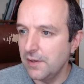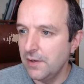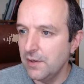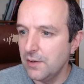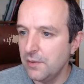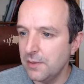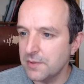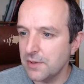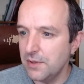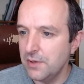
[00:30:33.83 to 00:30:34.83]
No
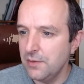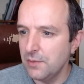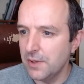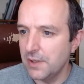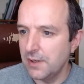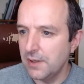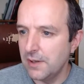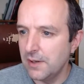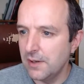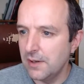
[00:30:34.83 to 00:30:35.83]
one's got a new one.
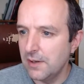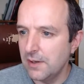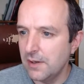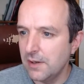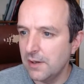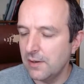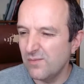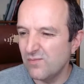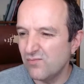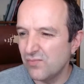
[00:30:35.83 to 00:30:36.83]
Oh.